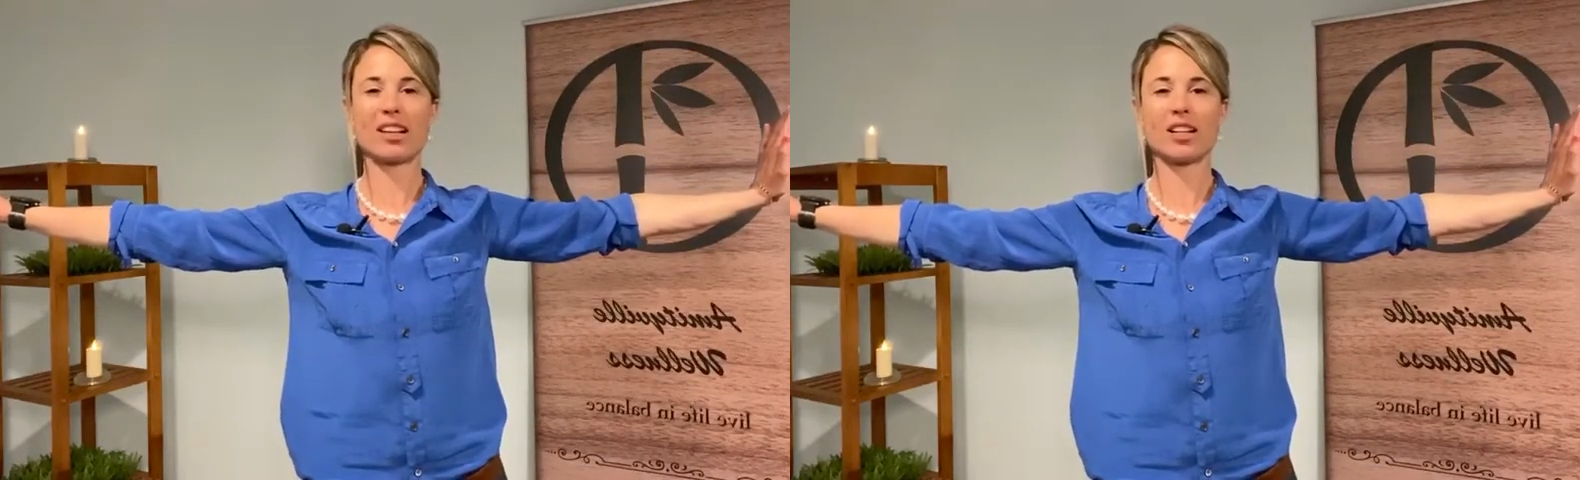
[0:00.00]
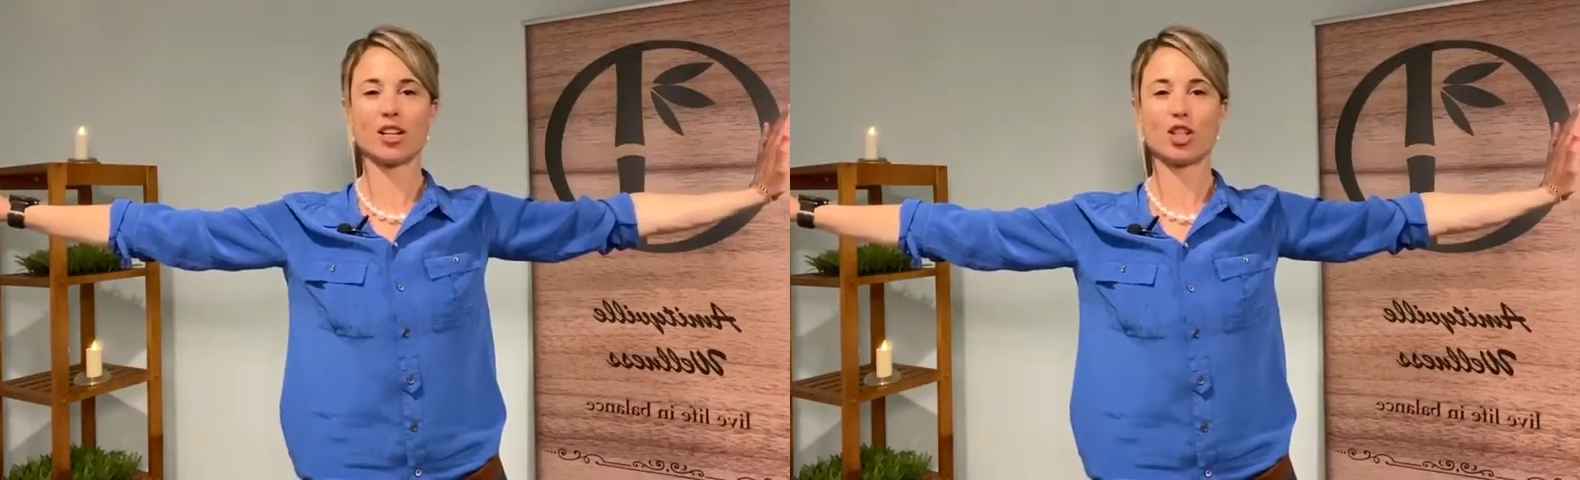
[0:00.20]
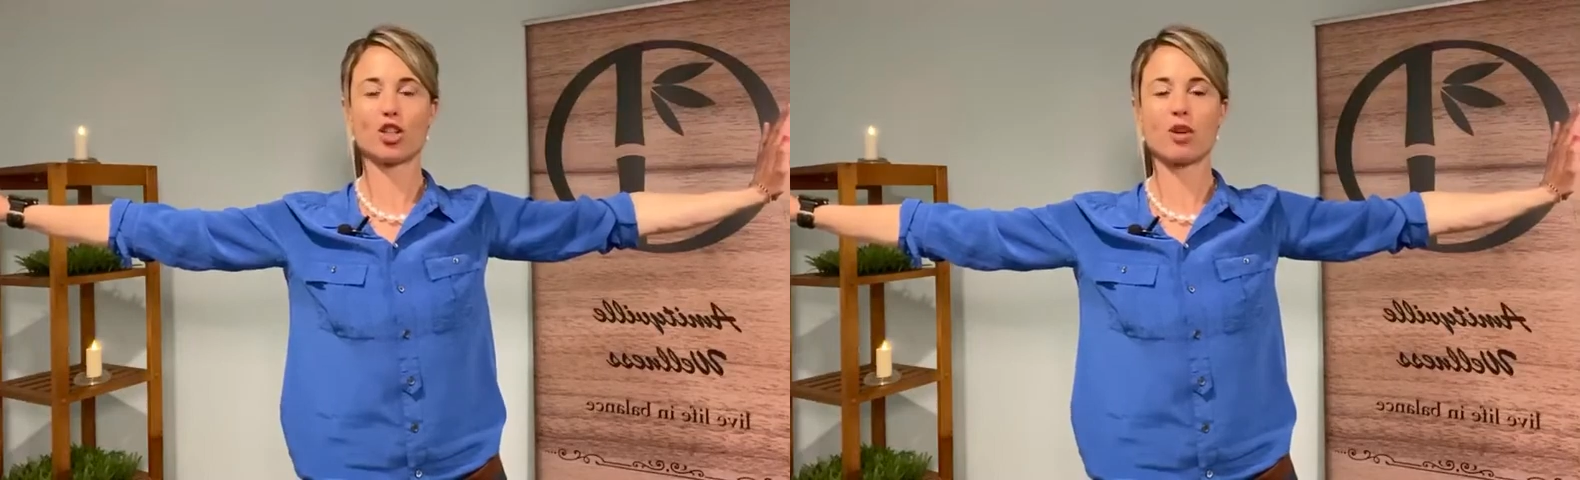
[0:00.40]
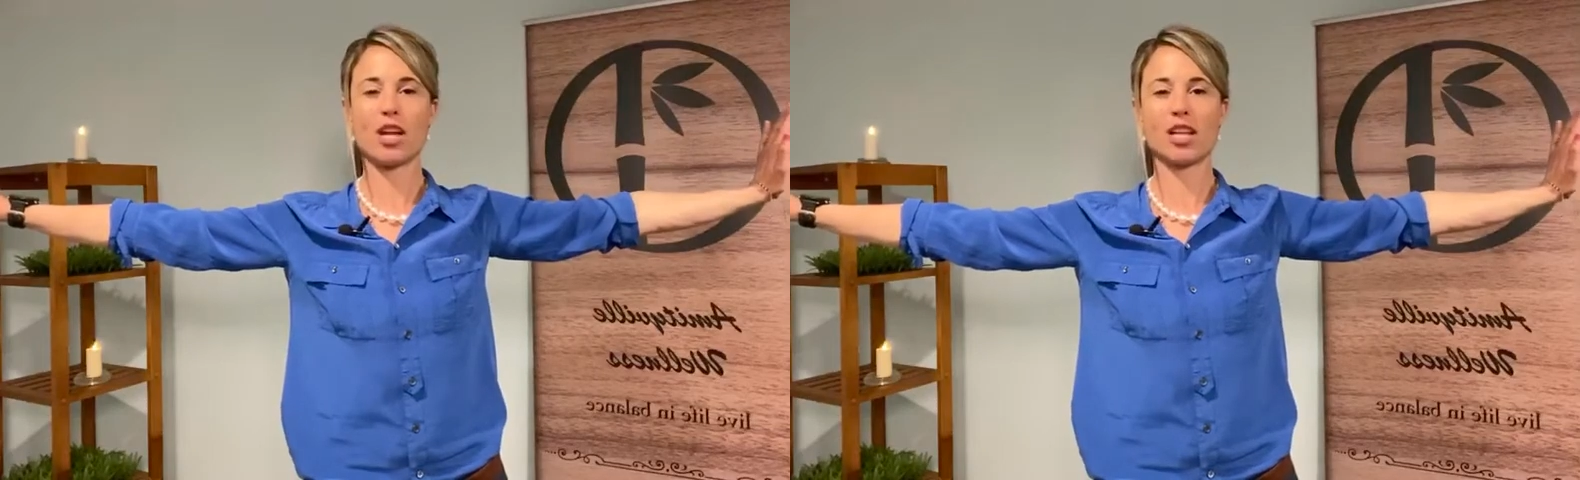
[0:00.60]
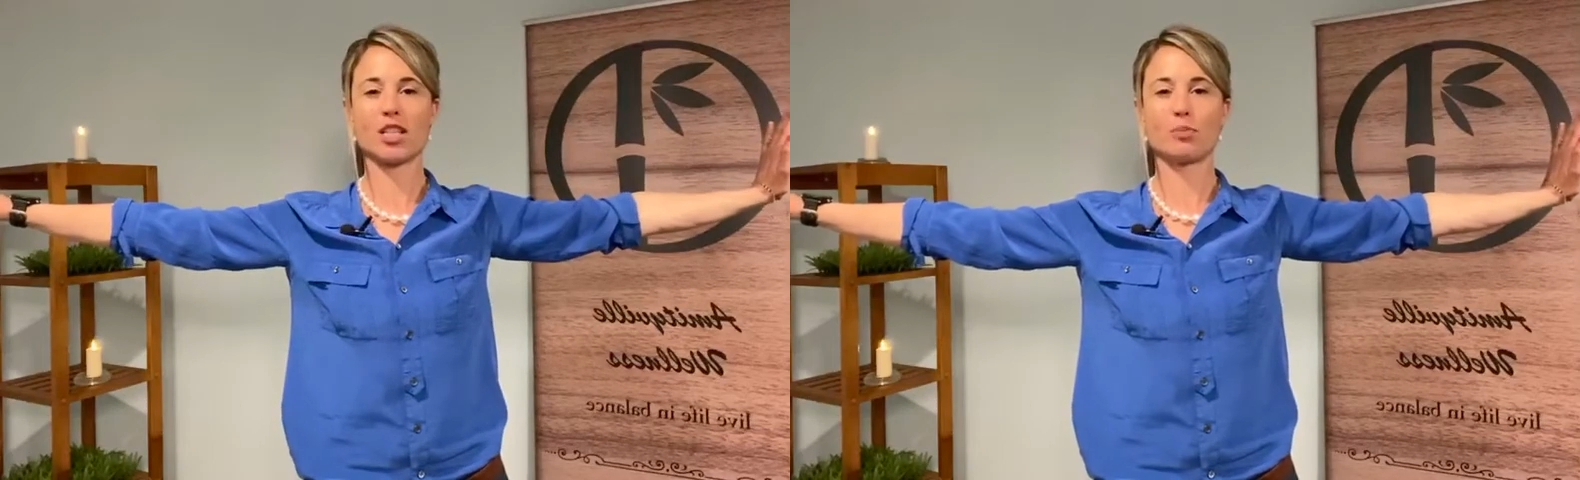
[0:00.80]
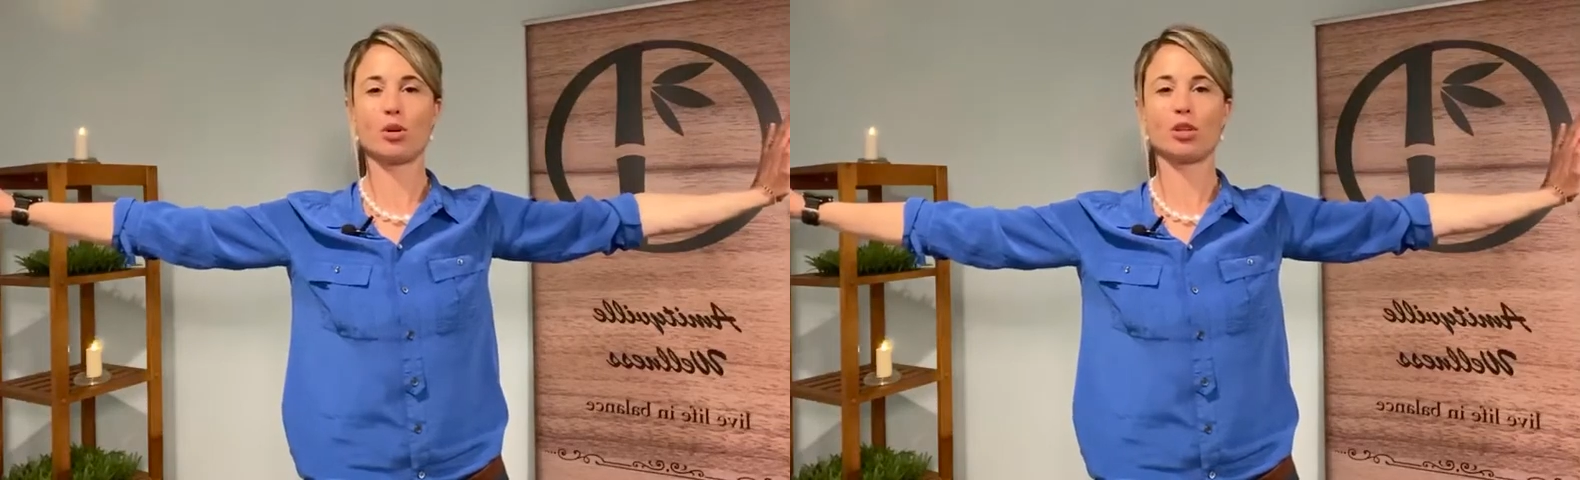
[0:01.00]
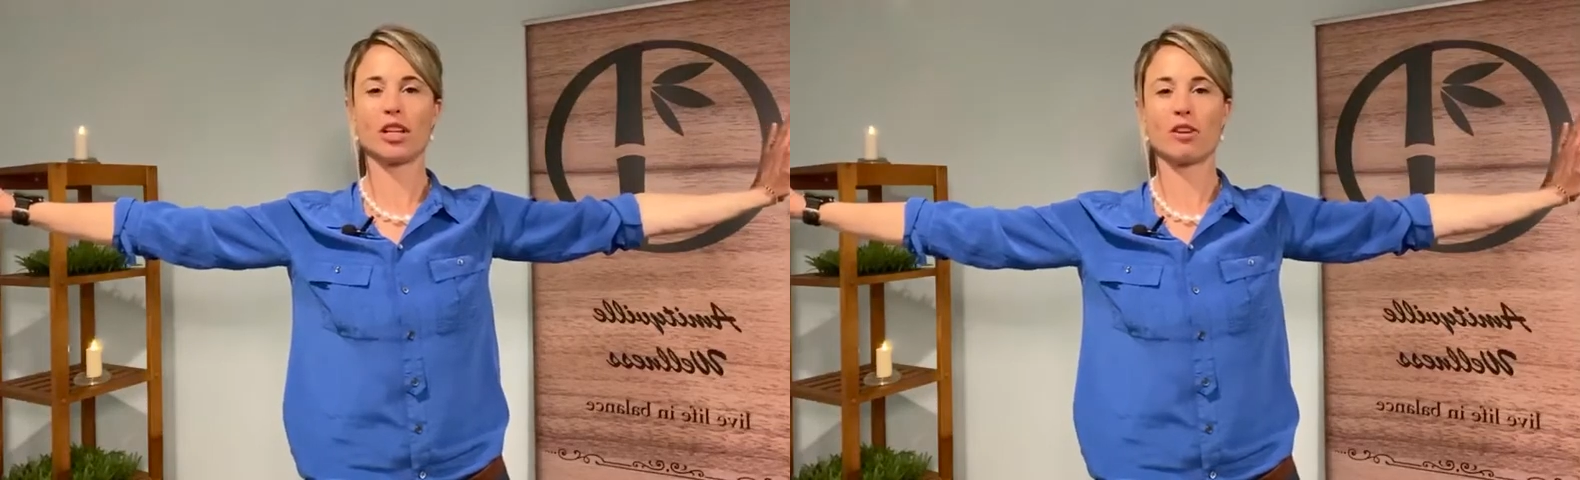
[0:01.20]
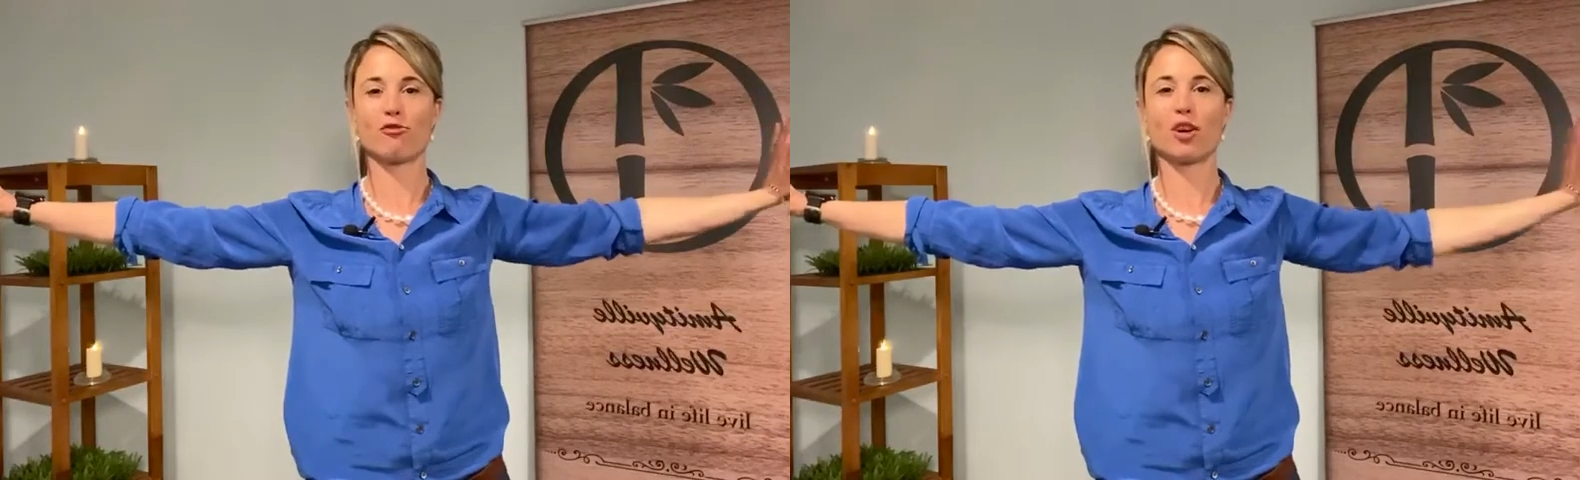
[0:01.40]
like a string is
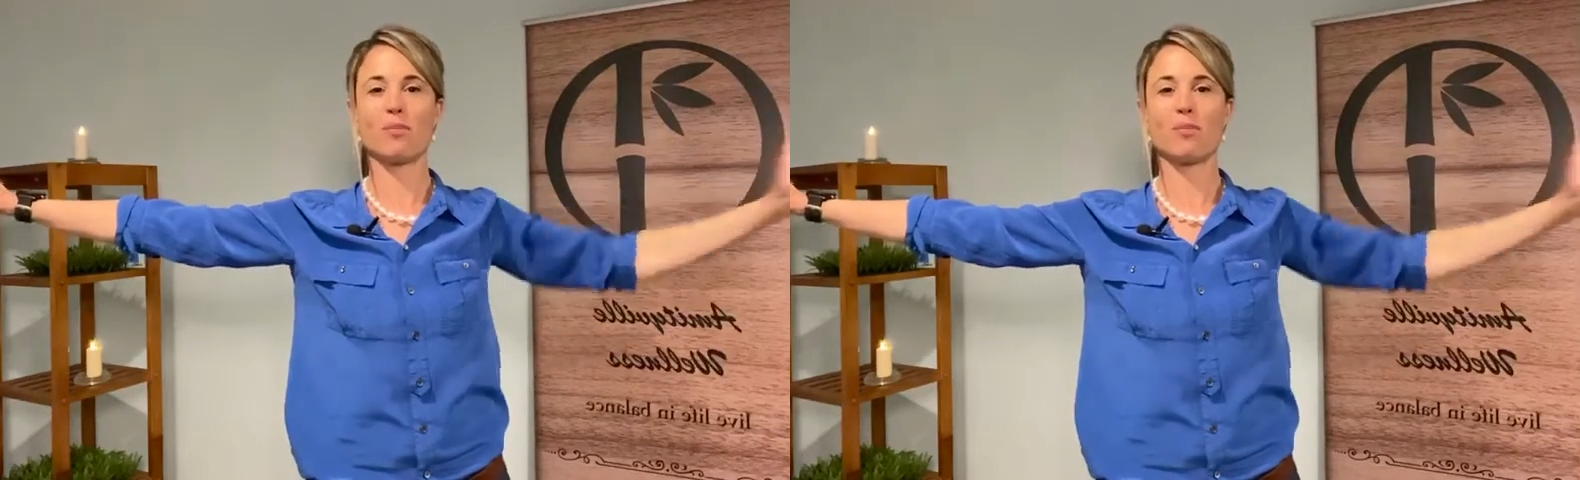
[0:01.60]
pulling from